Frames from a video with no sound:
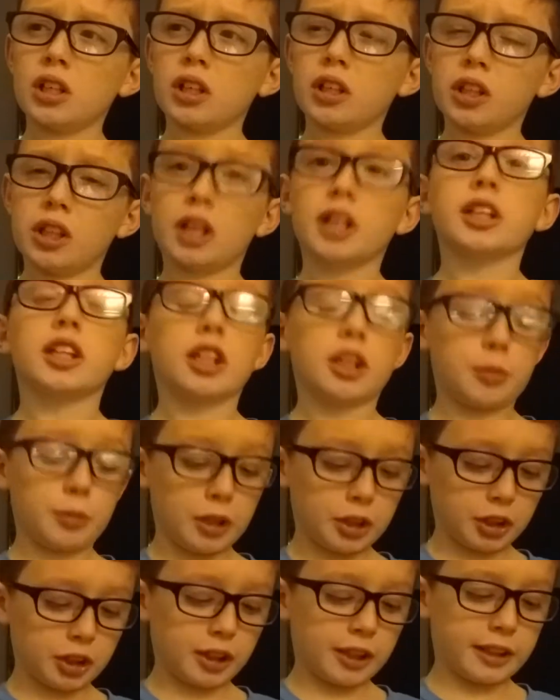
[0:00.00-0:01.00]
Yes, I did
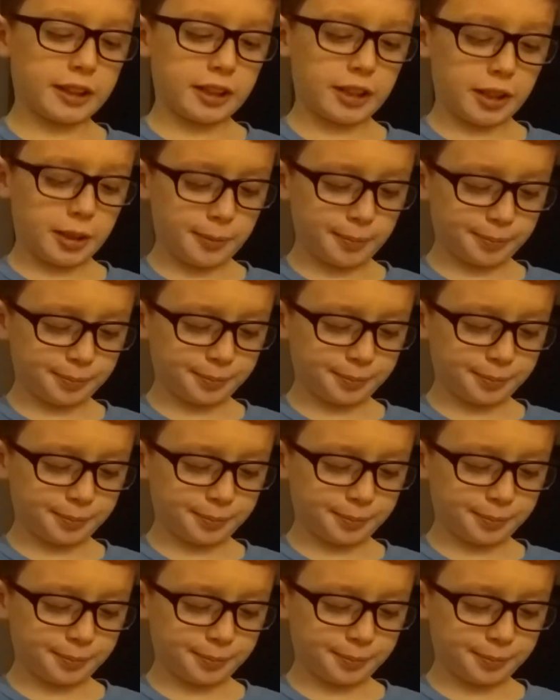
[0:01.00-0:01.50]
watch it last night.